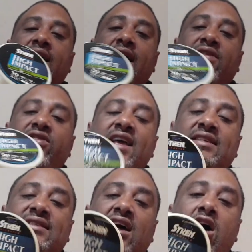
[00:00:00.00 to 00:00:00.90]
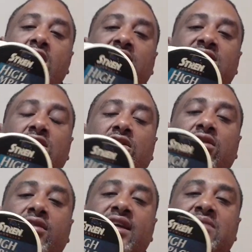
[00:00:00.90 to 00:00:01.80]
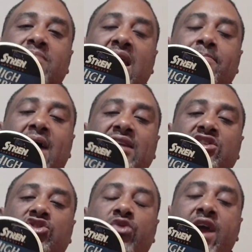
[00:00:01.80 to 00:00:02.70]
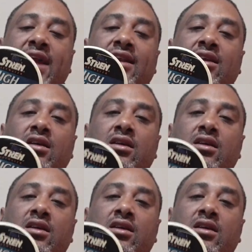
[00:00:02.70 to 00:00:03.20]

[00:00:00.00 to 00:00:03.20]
And this also is made by Stren.